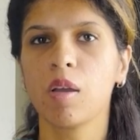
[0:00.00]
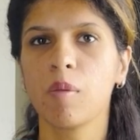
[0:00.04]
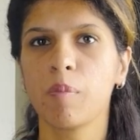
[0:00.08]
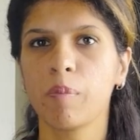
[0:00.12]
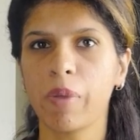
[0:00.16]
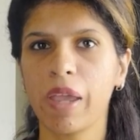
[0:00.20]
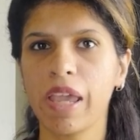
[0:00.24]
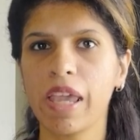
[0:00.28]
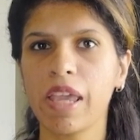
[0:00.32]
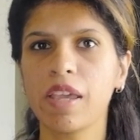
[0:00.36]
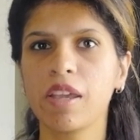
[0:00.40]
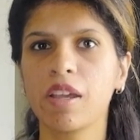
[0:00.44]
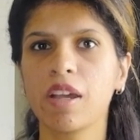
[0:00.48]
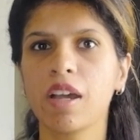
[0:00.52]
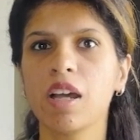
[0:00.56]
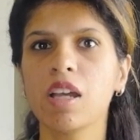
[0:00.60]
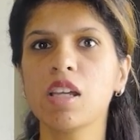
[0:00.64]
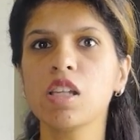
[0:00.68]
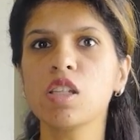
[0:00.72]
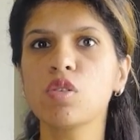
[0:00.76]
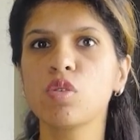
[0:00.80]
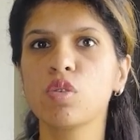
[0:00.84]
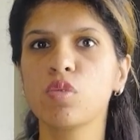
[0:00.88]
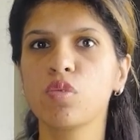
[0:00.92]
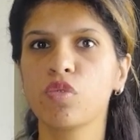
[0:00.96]
paying
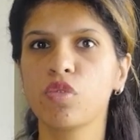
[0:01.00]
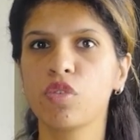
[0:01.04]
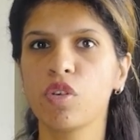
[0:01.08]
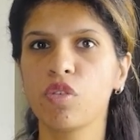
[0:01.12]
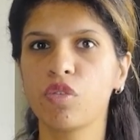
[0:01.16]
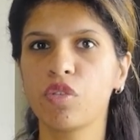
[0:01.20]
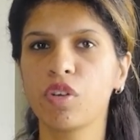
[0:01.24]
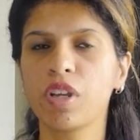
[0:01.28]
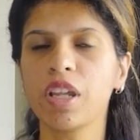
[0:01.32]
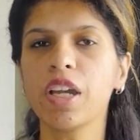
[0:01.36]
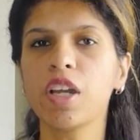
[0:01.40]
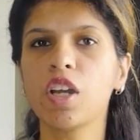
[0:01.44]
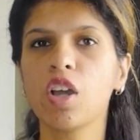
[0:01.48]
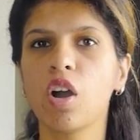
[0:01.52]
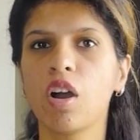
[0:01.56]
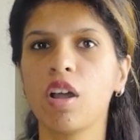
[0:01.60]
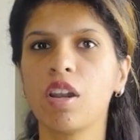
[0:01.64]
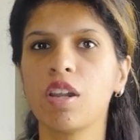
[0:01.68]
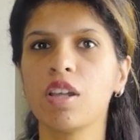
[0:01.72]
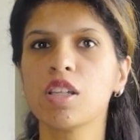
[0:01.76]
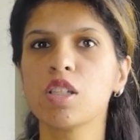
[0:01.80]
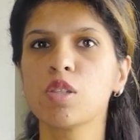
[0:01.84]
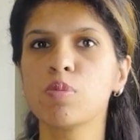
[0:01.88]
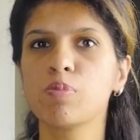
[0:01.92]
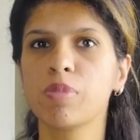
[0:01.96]
us
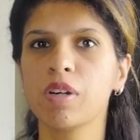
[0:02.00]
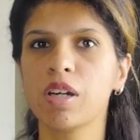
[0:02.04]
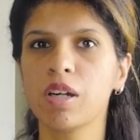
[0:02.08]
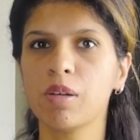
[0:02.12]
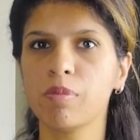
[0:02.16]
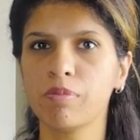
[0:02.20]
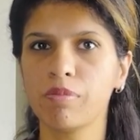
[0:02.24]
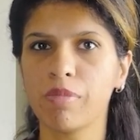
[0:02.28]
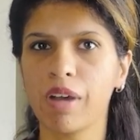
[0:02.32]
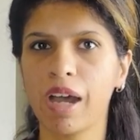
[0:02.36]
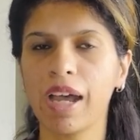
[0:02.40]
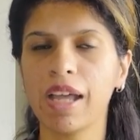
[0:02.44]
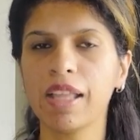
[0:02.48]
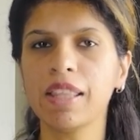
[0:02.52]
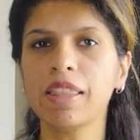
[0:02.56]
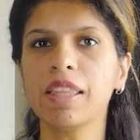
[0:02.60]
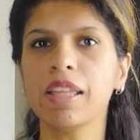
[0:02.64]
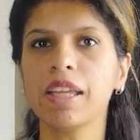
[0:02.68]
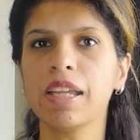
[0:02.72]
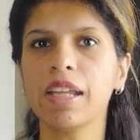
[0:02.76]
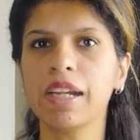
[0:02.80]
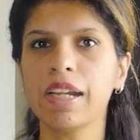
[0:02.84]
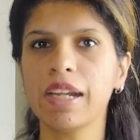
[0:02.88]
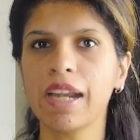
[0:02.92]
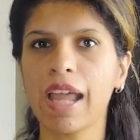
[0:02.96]
$50 per
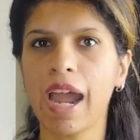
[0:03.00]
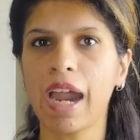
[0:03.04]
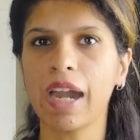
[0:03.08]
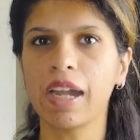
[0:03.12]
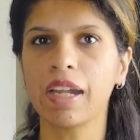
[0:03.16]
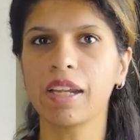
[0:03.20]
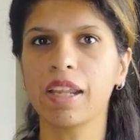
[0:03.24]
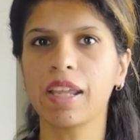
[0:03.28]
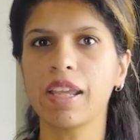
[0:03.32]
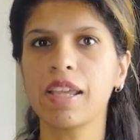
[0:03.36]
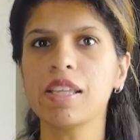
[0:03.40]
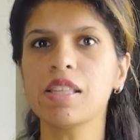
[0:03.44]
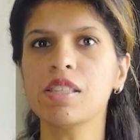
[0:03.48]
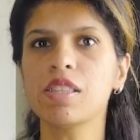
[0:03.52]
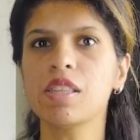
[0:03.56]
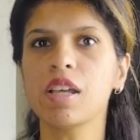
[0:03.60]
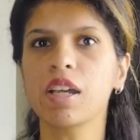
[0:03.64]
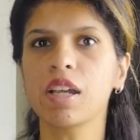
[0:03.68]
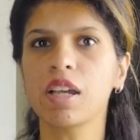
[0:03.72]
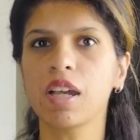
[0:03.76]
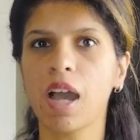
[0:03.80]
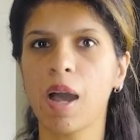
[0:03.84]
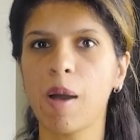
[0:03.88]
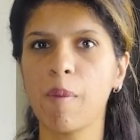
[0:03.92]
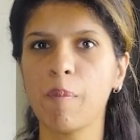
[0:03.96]
month. In that case, the
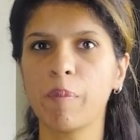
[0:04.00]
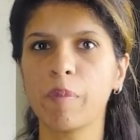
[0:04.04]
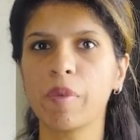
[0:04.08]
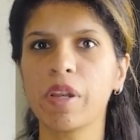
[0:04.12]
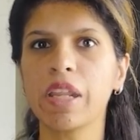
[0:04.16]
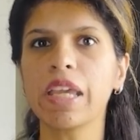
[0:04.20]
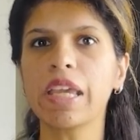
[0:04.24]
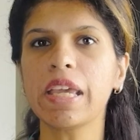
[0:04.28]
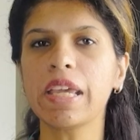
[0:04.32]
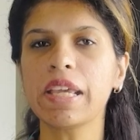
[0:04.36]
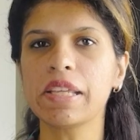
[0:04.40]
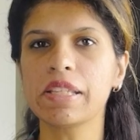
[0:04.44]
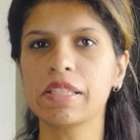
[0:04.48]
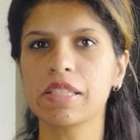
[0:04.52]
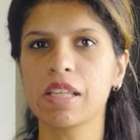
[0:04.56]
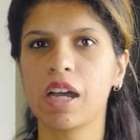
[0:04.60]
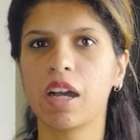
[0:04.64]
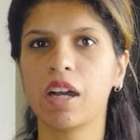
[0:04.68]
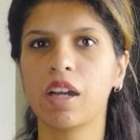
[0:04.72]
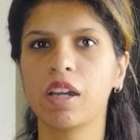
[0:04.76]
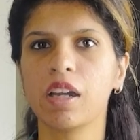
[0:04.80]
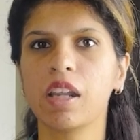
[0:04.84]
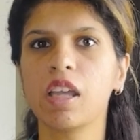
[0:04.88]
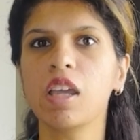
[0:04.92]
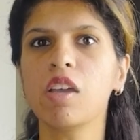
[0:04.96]
company is
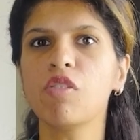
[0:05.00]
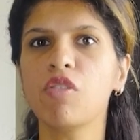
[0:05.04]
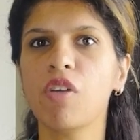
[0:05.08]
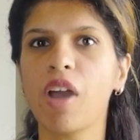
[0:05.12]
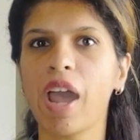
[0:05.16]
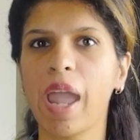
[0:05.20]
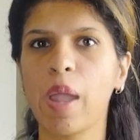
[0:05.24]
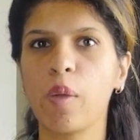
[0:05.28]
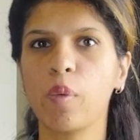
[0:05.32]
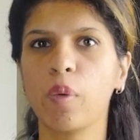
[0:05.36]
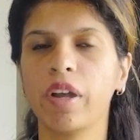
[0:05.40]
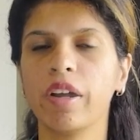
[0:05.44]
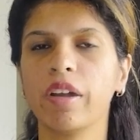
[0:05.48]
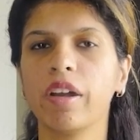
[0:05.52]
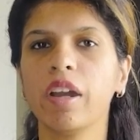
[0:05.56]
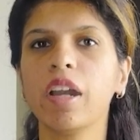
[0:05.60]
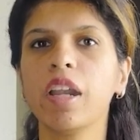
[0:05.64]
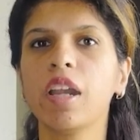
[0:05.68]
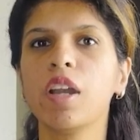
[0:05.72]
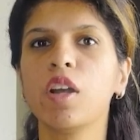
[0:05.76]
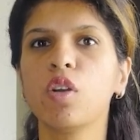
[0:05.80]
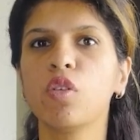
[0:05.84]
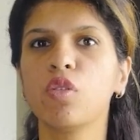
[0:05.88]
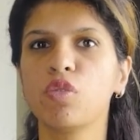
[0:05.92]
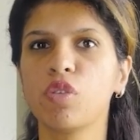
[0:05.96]
earning 500
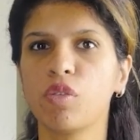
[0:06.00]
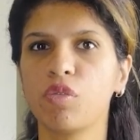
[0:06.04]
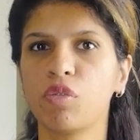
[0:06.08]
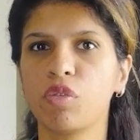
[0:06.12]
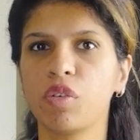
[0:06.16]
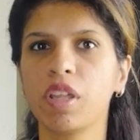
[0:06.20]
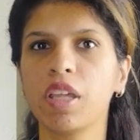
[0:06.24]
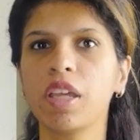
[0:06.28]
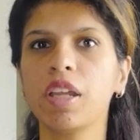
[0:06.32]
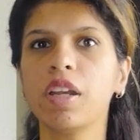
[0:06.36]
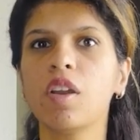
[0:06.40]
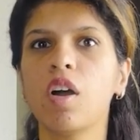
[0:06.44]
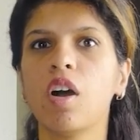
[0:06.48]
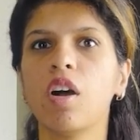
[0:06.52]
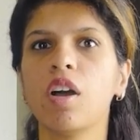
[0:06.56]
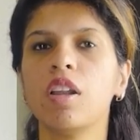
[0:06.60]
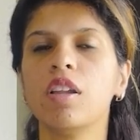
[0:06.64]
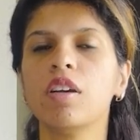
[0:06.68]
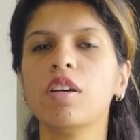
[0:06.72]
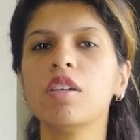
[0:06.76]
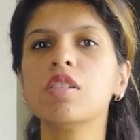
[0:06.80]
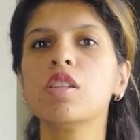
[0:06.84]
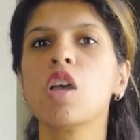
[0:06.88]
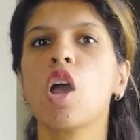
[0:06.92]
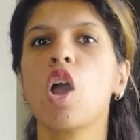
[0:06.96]
into
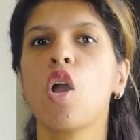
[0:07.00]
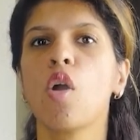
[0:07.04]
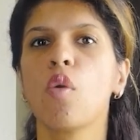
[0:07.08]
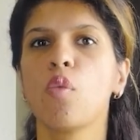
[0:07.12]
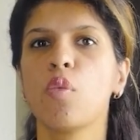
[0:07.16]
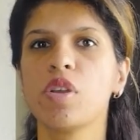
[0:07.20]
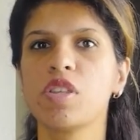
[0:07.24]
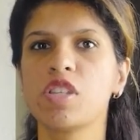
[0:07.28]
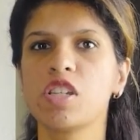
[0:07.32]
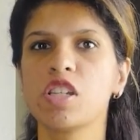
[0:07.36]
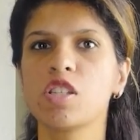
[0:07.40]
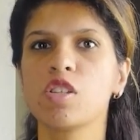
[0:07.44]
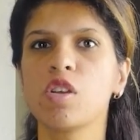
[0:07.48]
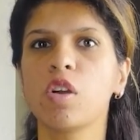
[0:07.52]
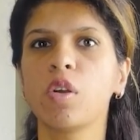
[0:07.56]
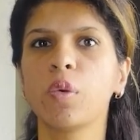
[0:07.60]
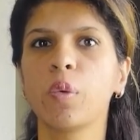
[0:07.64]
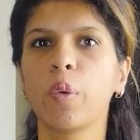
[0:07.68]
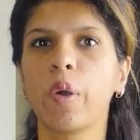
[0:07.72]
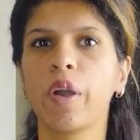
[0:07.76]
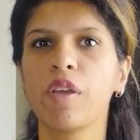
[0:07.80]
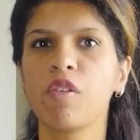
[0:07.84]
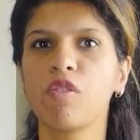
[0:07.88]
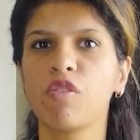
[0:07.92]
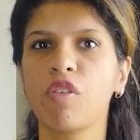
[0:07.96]
$50, which is your
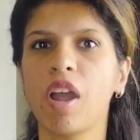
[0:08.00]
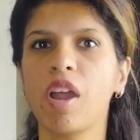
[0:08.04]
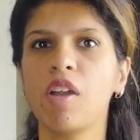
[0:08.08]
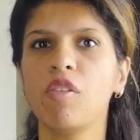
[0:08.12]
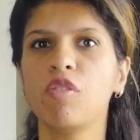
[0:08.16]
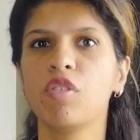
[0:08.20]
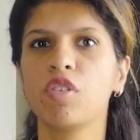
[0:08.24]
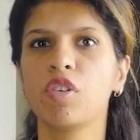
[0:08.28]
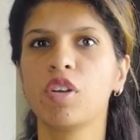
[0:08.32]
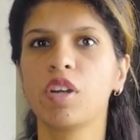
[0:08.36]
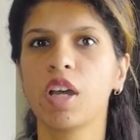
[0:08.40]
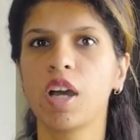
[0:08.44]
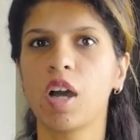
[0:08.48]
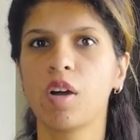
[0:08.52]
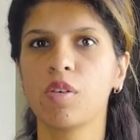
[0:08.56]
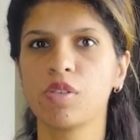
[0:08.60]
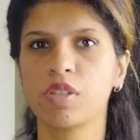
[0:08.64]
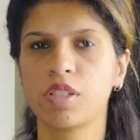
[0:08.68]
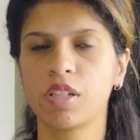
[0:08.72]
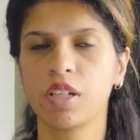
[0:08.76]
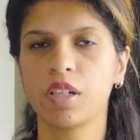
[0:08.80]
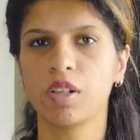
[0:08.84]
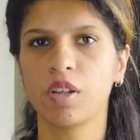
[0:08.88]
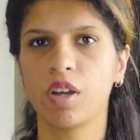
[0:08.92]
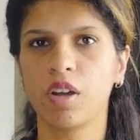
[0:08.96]

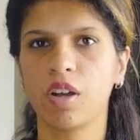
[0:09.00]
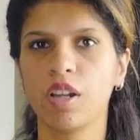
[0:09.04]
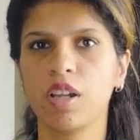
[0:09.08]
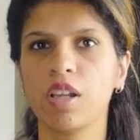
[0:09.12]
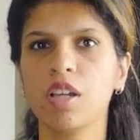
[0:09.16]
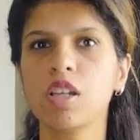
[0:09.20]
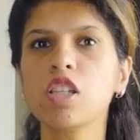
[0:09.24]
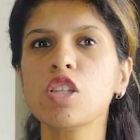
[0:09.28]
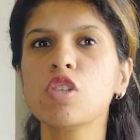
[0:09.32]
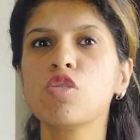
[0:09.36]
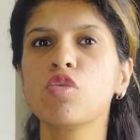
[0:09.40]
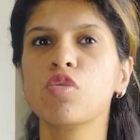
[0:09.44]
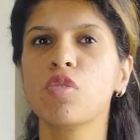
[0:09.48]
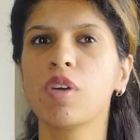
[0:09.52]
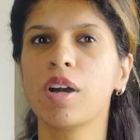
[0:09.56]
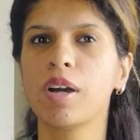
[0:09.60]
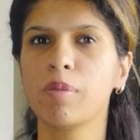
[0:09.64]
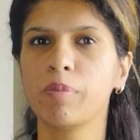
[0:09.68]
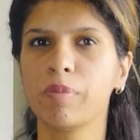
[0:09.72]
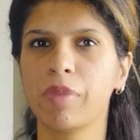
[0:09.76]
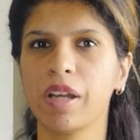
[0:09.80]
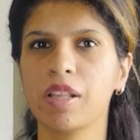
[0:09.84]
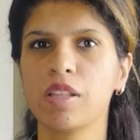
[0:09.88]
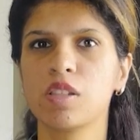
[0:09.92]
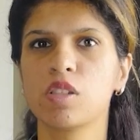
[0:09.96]
$25,000
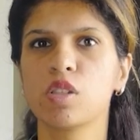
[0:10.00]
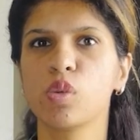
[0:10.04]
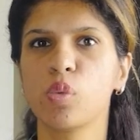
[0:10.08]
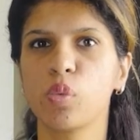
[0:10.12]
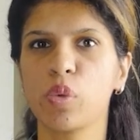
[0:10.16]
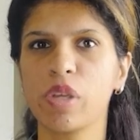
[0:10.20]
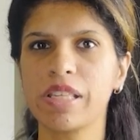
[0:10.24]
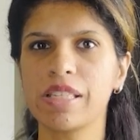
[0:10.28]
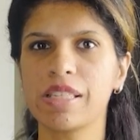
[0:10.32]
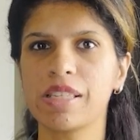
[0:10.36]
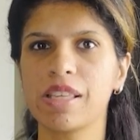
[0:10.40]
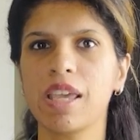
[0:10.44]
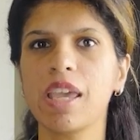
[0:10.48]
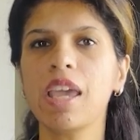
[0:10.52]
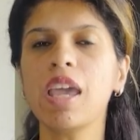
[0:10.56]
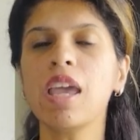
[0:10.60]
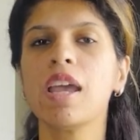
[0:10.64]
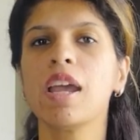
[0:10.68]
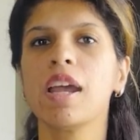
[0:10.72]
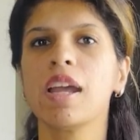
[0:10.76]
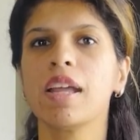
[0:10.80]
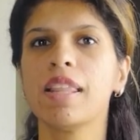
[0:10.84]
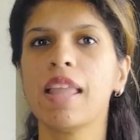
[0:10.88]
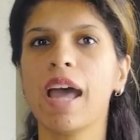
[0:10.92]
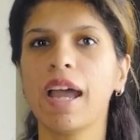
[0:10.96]
per month. So we
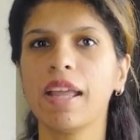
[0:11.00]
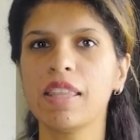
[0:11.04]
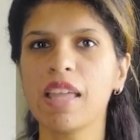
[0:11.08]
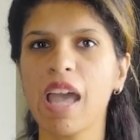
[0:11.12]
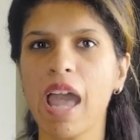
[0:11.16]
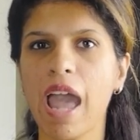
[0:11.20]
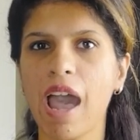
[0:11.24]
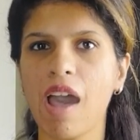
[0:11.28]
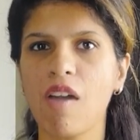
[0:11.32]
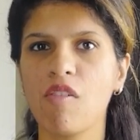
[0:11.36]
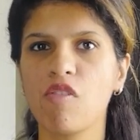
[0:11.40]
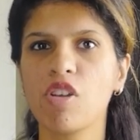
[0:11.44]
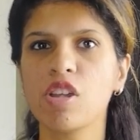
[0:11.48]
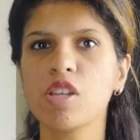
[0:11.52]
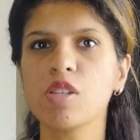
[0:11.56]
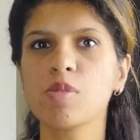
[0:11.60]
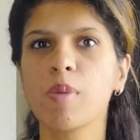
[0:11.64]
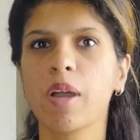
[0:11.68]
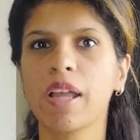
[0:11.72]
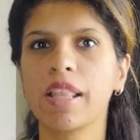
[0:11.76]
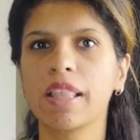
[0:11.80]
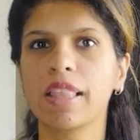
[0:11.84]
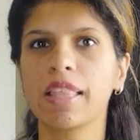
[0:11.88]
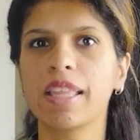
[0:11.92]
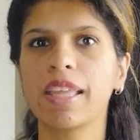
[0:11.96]
say that the average
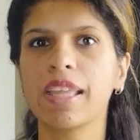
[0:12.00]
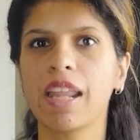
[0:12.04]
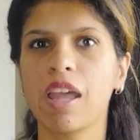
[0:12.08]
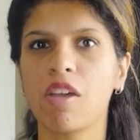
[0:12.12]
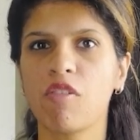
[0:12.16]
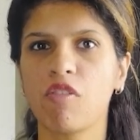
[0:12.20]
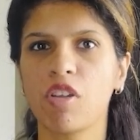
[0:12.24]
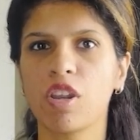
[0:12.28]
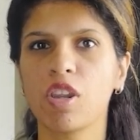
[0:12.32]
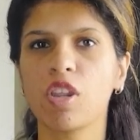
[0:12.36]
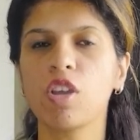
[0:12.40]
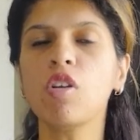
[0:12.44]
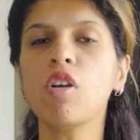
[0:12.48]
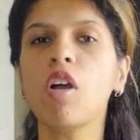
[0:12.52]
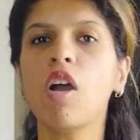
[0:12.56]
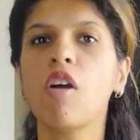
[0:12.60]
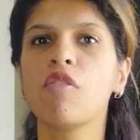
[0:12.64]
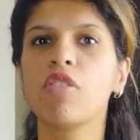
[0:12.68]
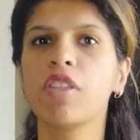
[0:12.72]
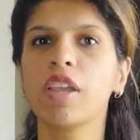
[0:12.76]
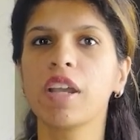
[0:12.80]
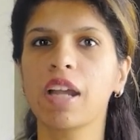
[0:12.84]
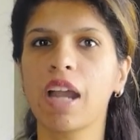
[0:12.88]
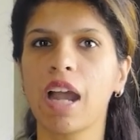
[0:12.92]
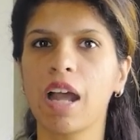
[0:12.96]
monthly revenue
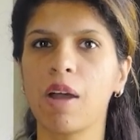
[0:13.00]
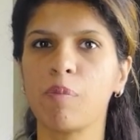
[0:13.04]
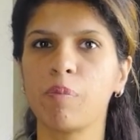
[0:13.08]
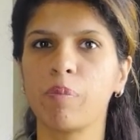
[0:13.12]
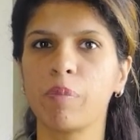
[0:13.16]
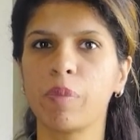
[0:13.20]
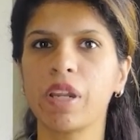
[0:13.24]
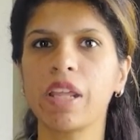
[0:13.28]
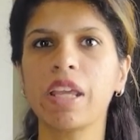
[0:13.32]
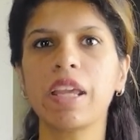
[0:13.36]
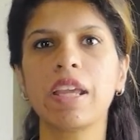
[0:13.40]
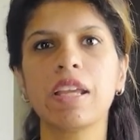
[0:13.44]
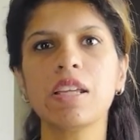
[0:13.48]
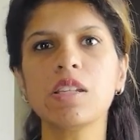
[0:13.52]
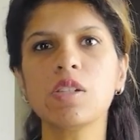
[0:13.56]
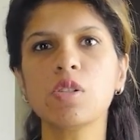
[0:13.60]
of the company is